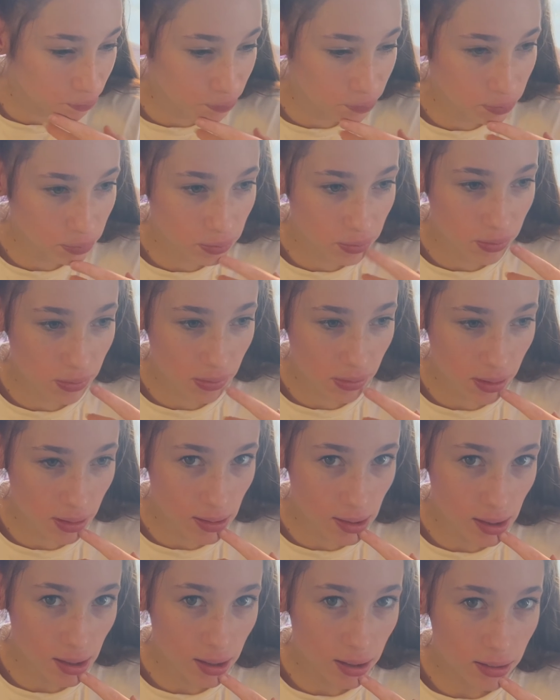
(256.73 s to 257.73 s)
Are you hungry?
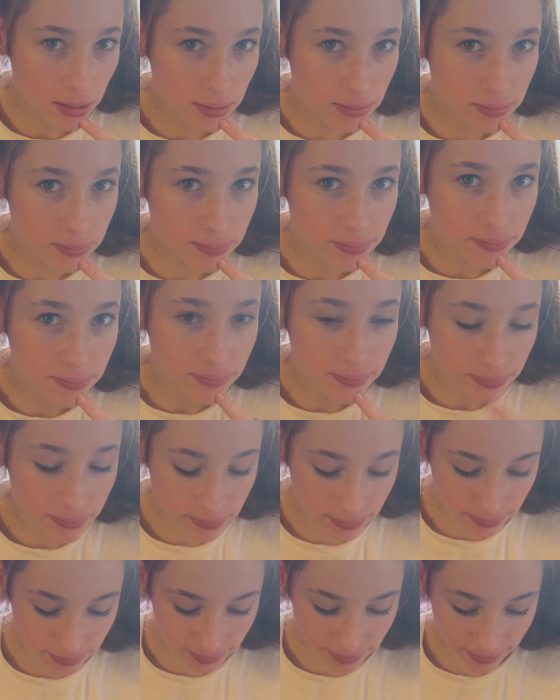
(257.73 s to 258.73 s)

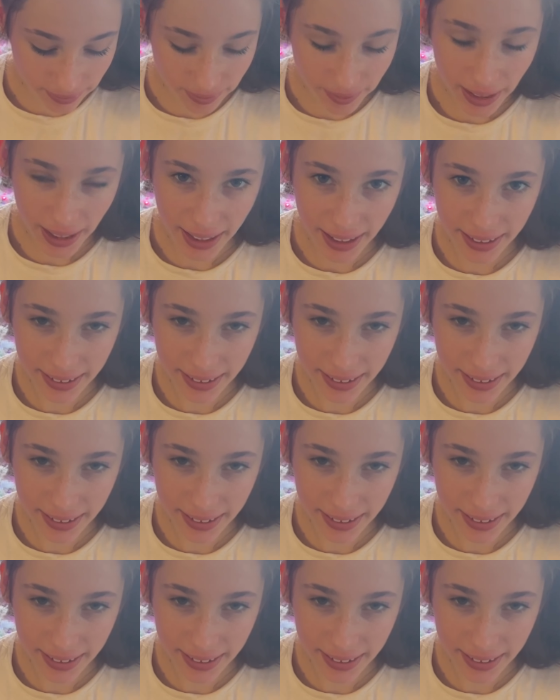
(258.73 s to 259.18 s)
No.